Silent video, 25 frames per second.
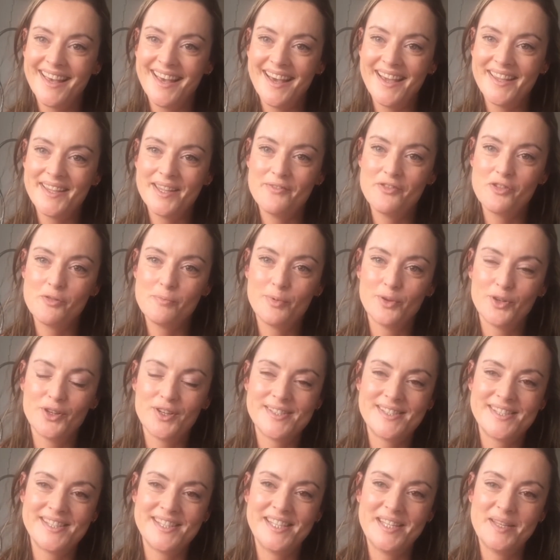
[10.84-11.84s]

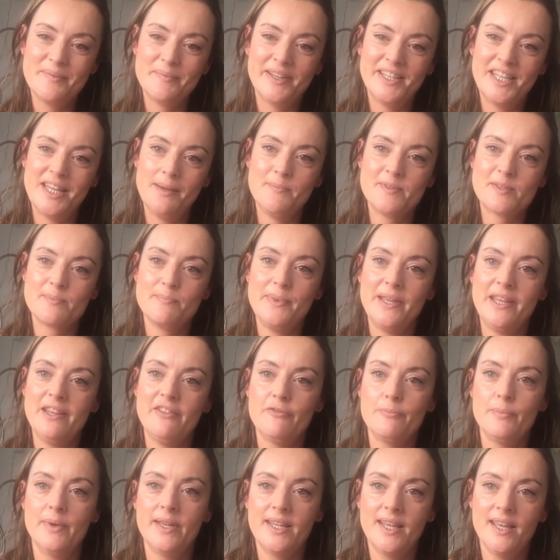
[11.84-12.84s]
everybody, my name's
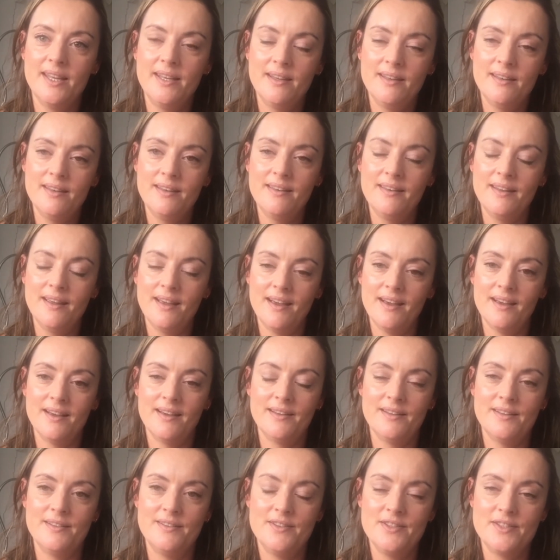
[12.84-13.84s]
Maeve McKinnon
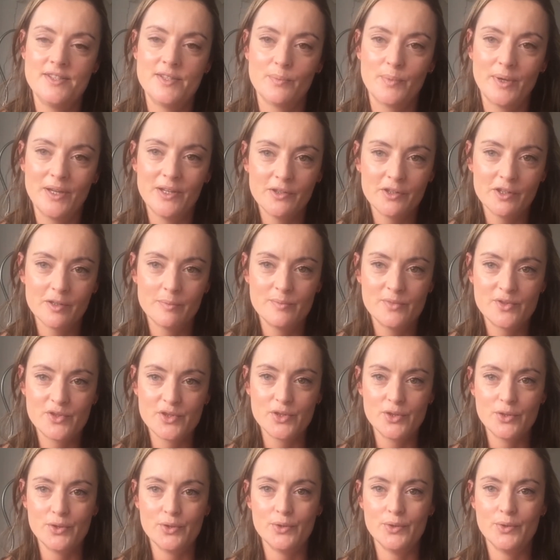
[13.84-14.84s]
and welcome
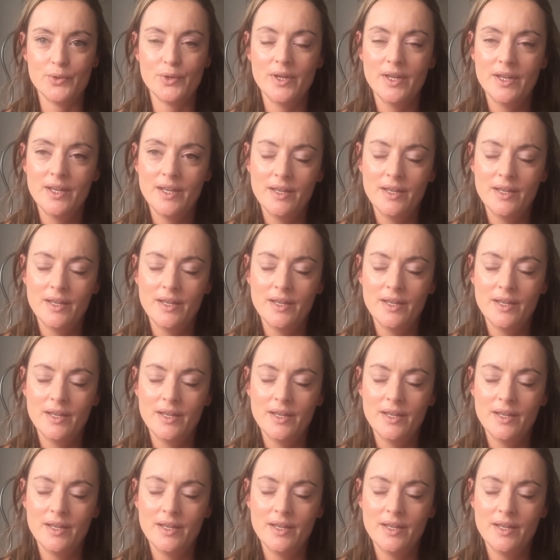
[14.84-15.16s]
to